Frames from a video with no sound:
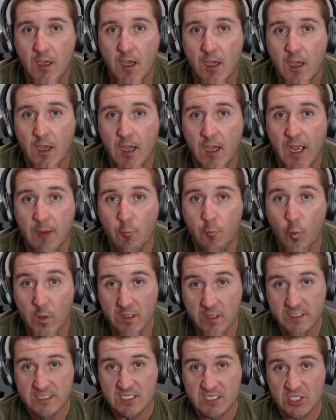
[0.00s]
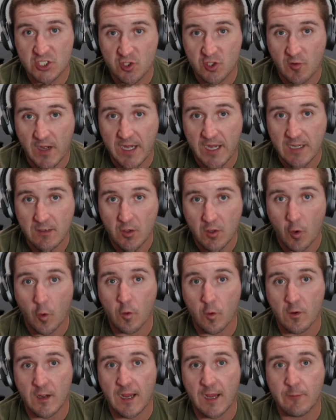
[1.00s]
Uh, I'm willing to train
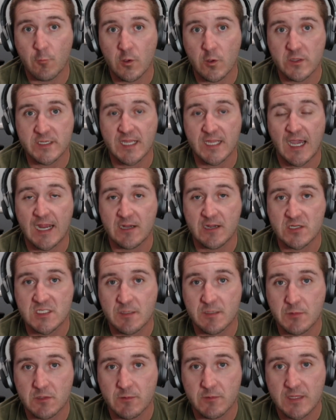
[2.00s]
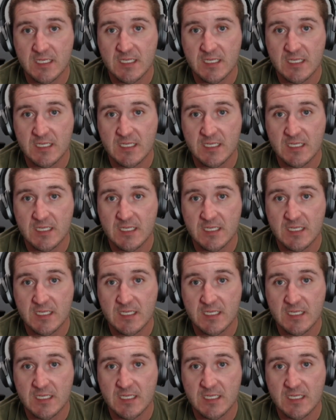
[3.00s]
or I'm willing to hire someone with